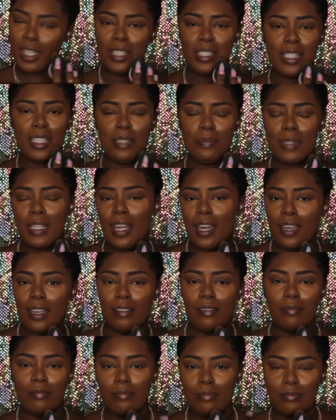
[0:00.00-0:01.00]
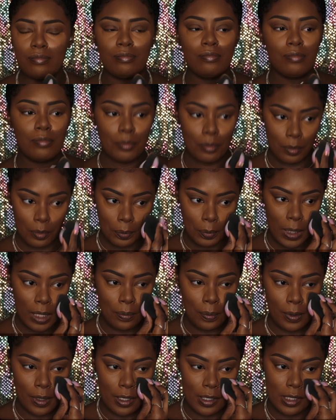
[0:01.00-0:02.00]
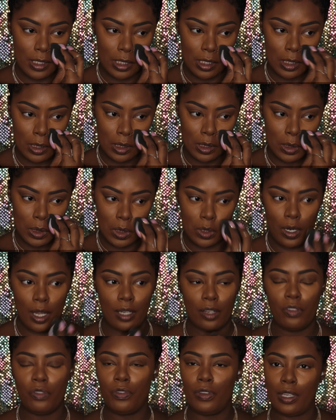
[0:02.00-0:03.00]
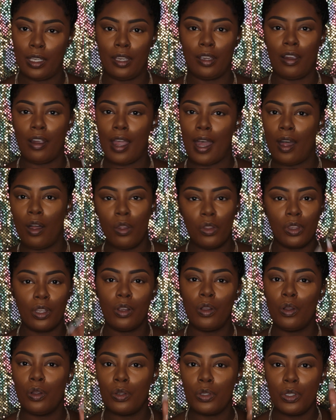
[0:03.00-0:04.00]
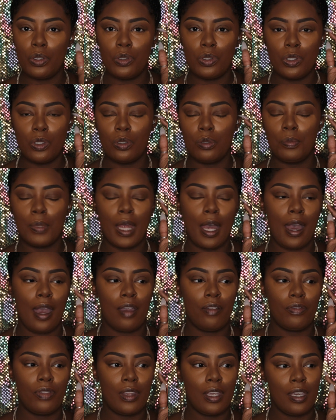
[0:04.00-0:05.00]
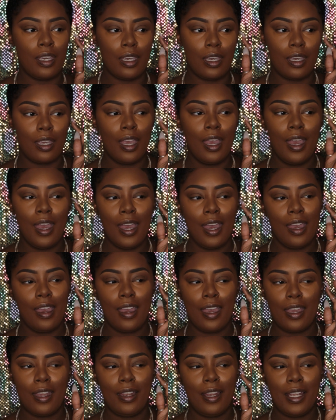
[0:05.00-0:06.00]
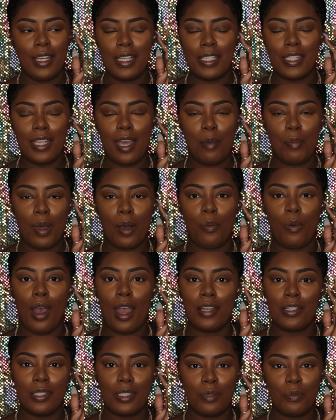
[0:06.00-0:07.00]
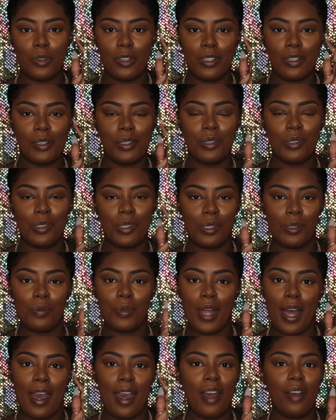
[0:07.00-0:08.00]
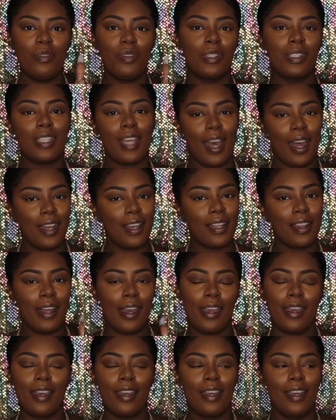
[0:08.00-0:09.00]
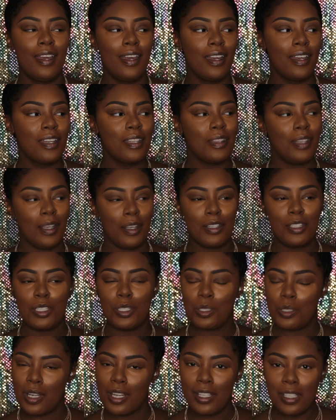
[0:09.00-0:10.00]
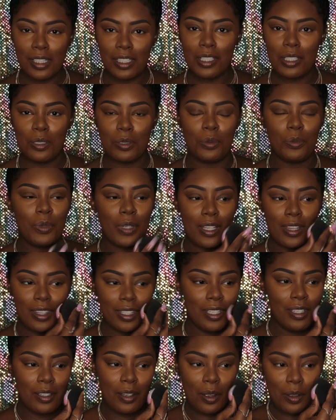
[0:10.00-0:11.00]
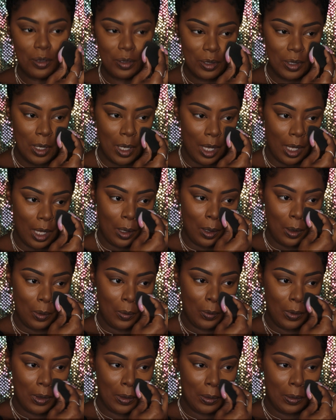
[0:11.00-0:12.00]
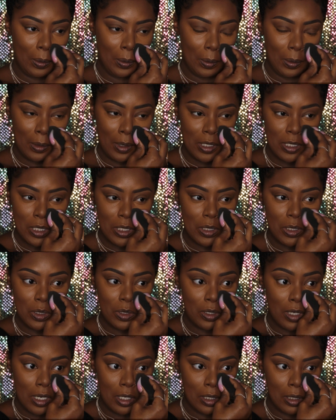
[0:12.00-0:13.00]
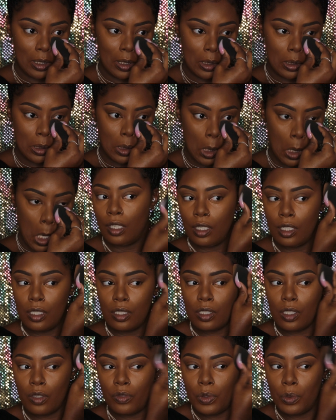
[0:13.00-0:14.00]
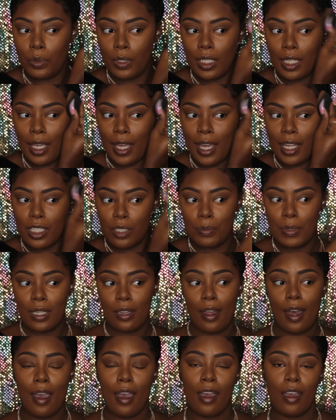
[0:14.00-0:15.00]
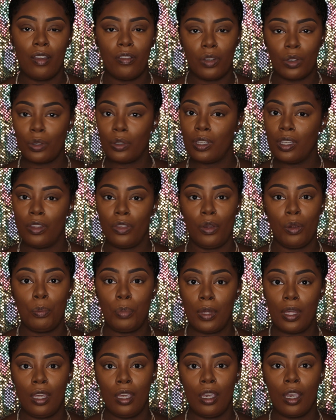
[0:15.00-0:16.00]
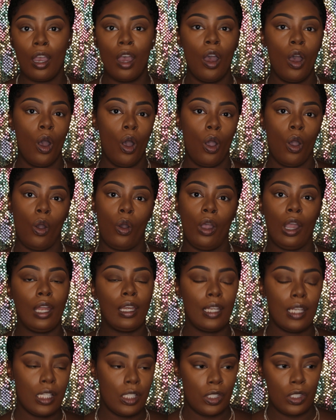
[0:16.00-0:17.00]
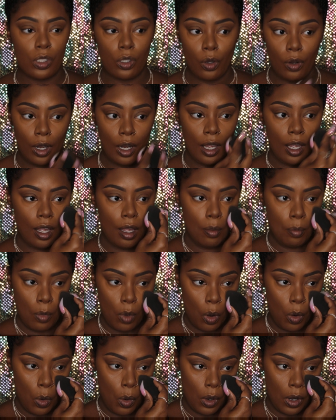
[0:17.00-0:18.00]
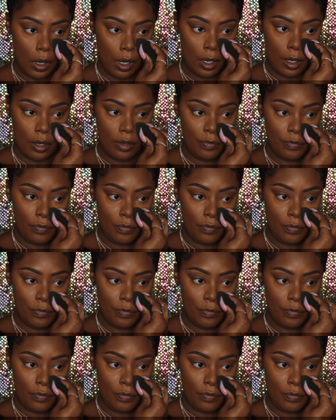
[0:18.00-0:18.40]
it seems like people are still trying to figure out the whole YouTube live thing. And anytime I watch someone on YouTube live, it's kind of like they're struggling with, you know, they're just struggling. So if you want to catch me live, it'll either be on Instagram or